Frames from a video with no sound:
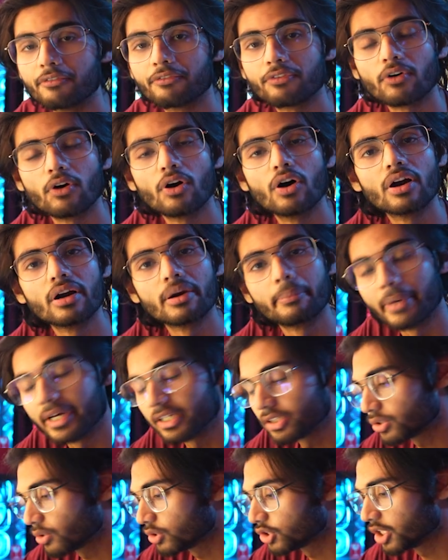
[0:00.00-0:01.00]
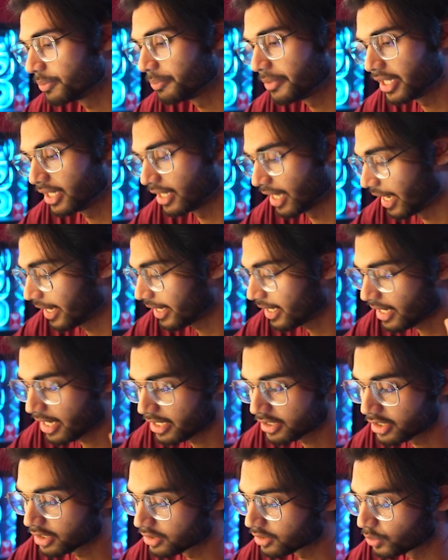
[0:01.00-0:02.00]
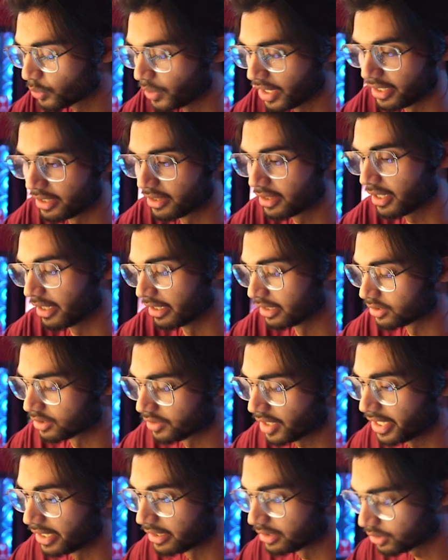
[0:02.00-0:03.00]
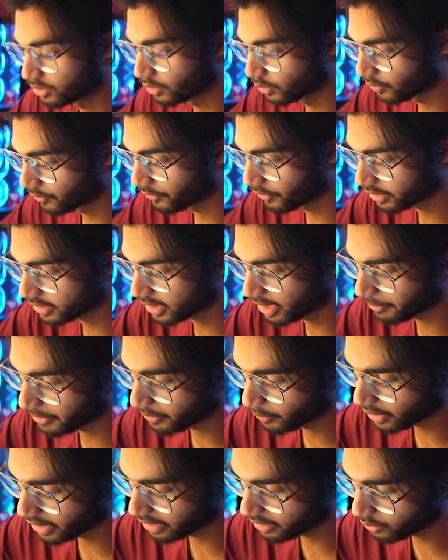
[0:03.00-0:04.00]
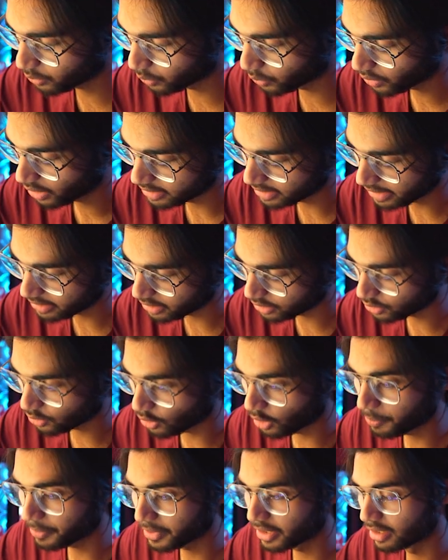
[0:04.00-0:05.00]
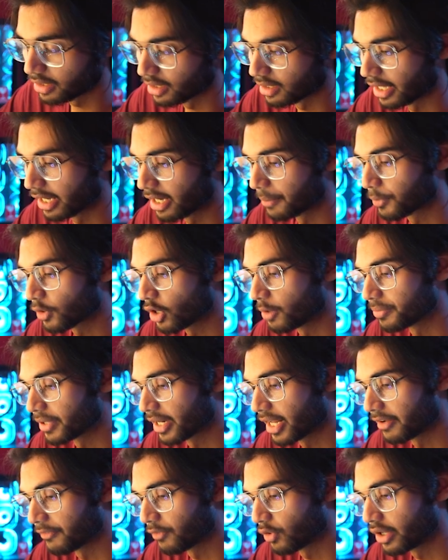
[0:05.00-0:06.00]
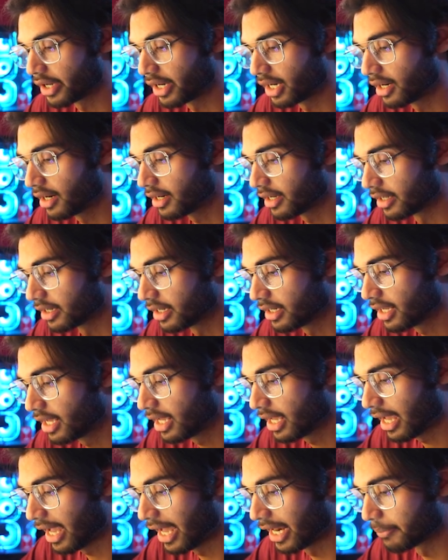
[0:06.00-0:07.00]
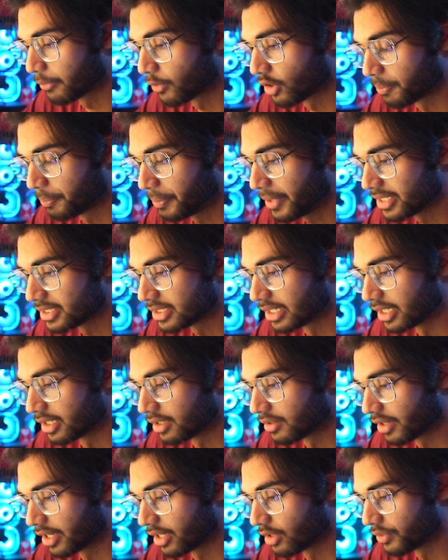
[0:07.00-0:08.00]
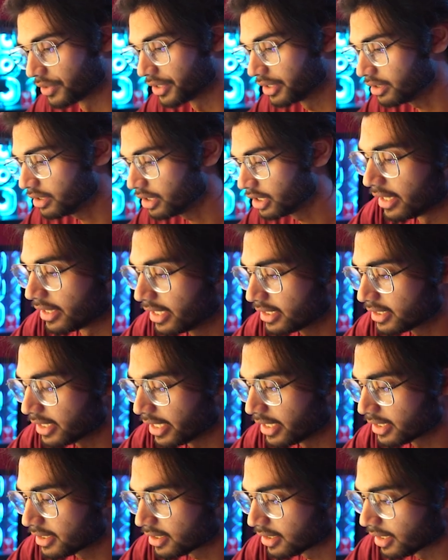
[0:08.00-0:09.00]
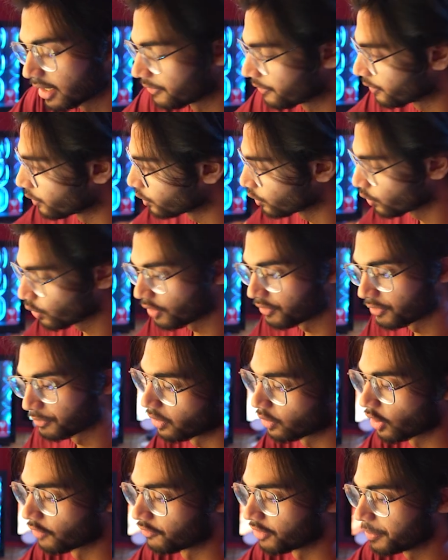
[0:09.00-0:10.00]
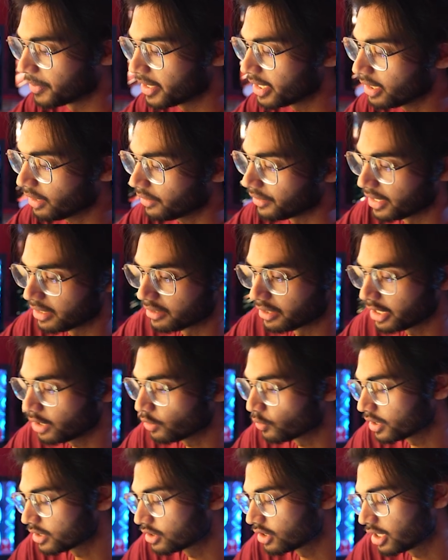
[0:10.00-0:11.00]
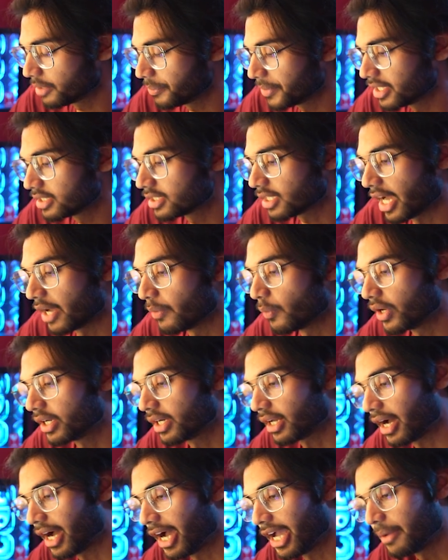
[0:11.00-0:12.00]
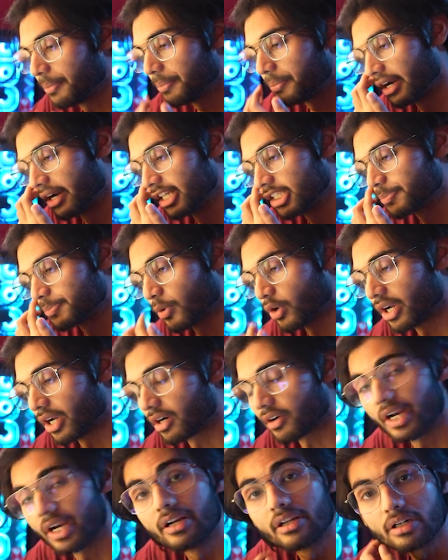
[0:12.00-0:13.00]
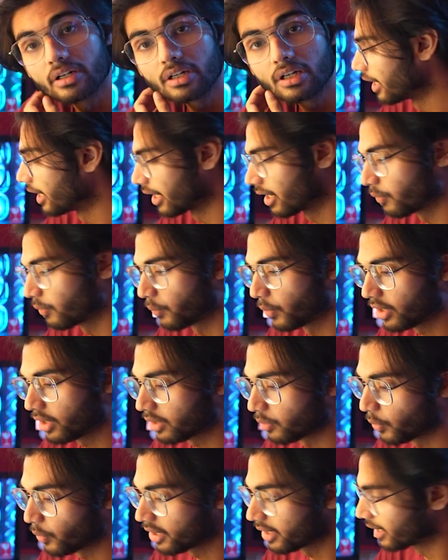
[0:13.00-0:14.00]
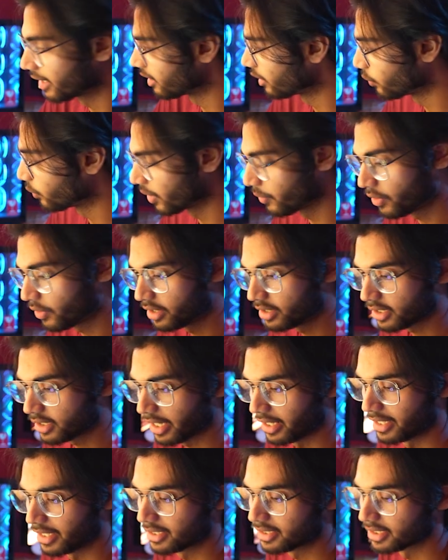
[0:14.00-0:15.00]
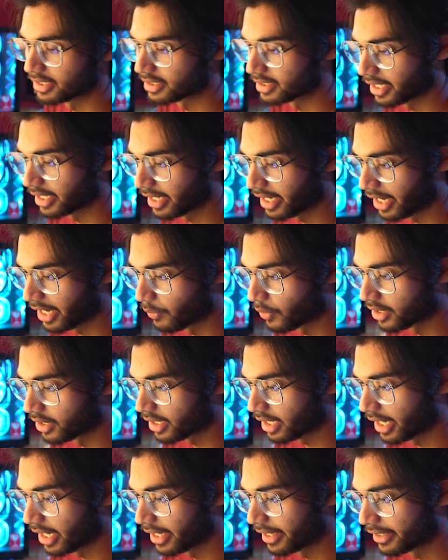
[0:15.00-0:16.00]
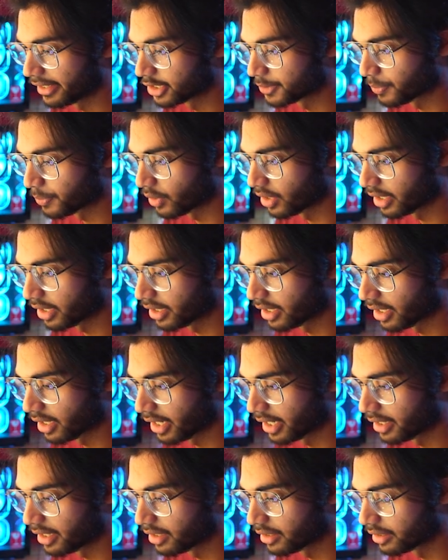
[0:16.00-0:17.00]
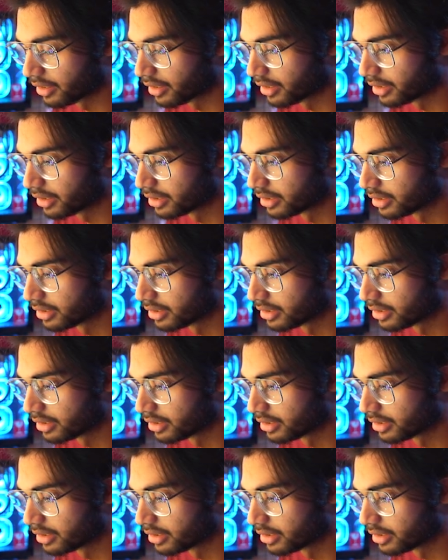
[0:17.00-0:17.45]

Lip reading: for my social media, I can ask it to do anything, right? So for example, what I'll do is I'll just copy a prompt that I've already written and I'm gonna paste it right over here. This is a photo of a coffee bean. Create 3 original images. I want a high-res product render. What render do I want? Let's just say I want a high-res product render